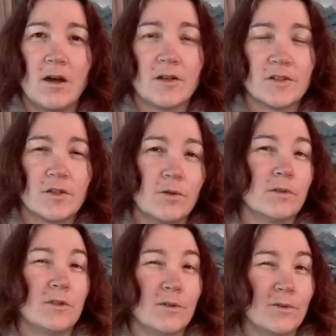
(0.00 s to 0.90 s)
ask
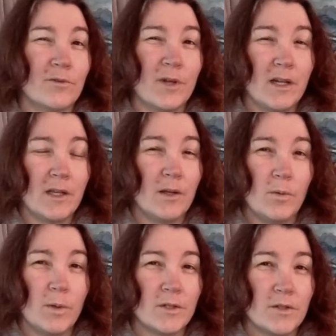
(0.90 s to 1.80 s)
you, do you really
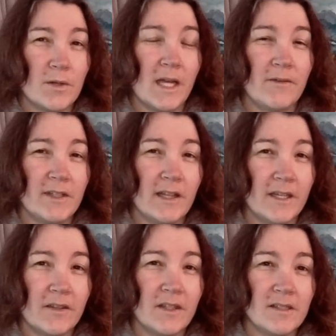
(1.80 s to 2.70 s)
want to have it
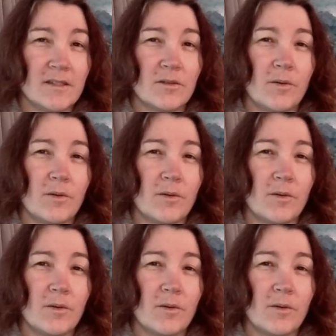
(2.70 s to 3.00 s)
like this,